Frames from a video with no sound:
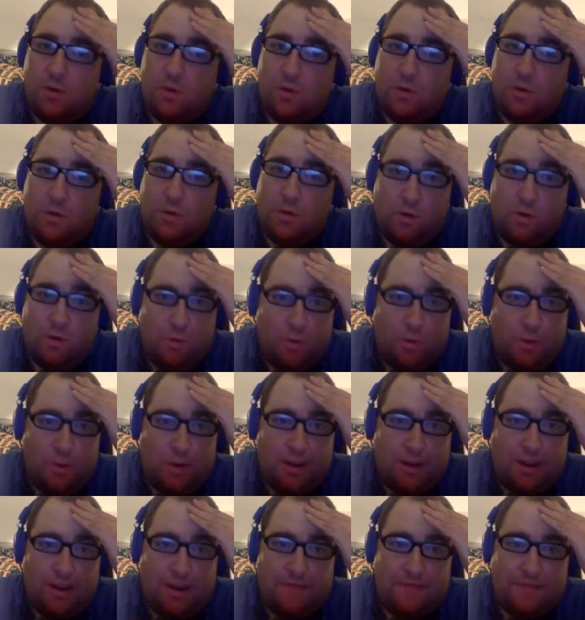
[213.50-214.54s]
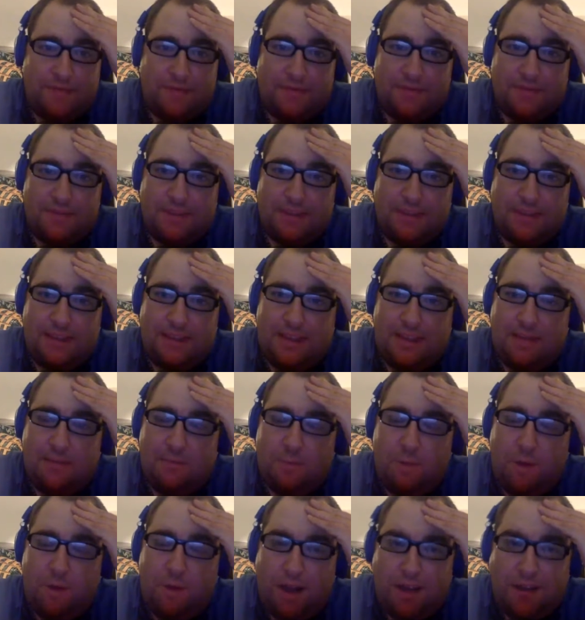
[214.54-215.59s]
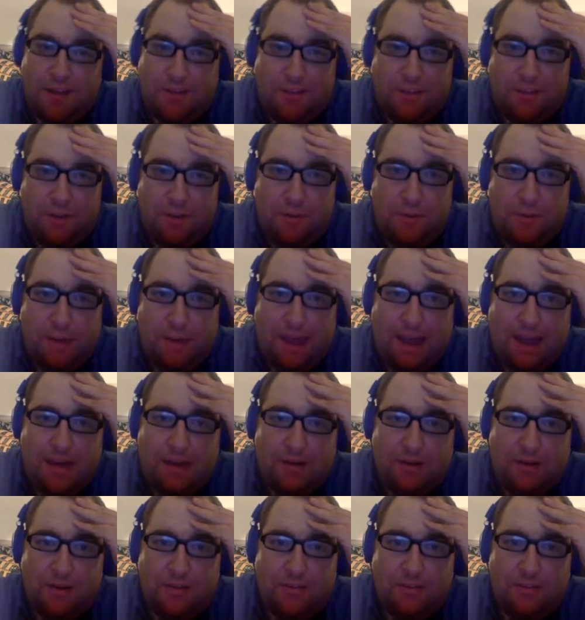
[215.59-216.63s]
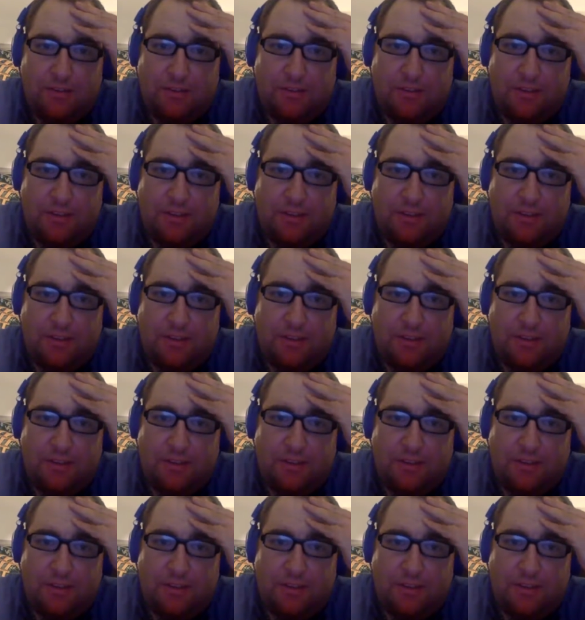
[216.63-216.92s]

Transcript: oh boy, he walks 2 batters,